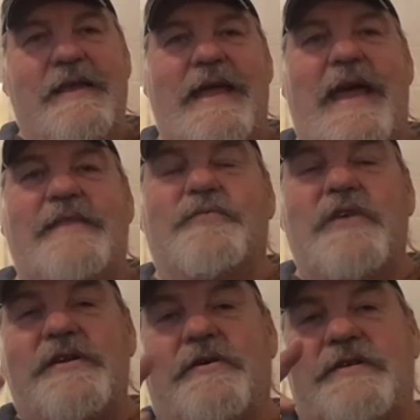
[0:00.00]
They had the
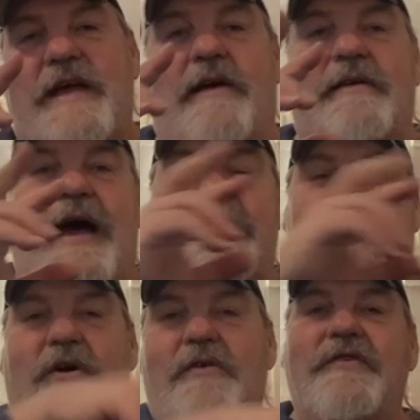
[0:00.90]
window down. I
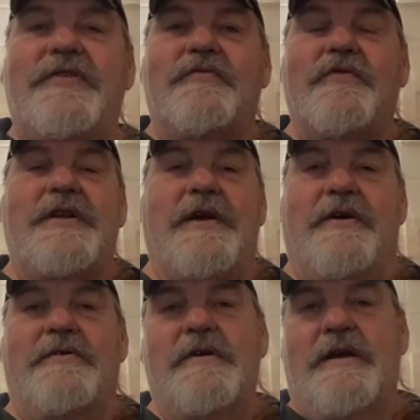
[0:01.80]
dove in the
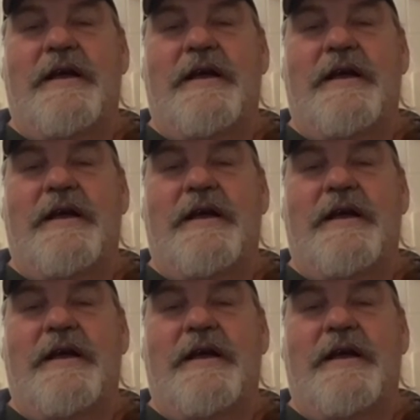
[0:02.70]
window,